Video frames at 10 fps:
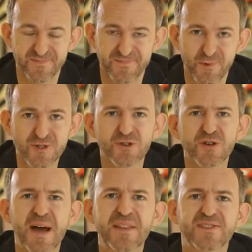We'll talk
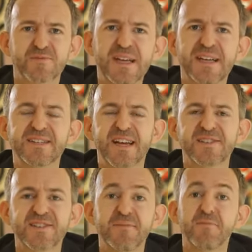about the speaking
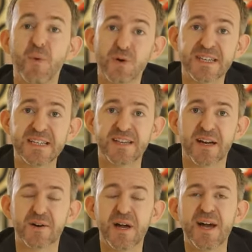test in more
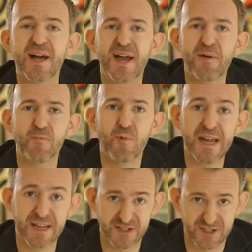detail in
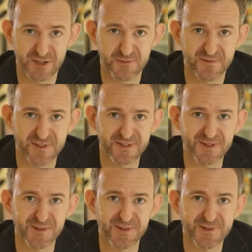week 2 of this
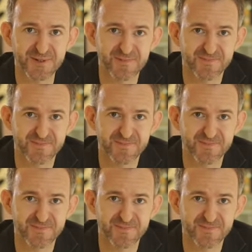course.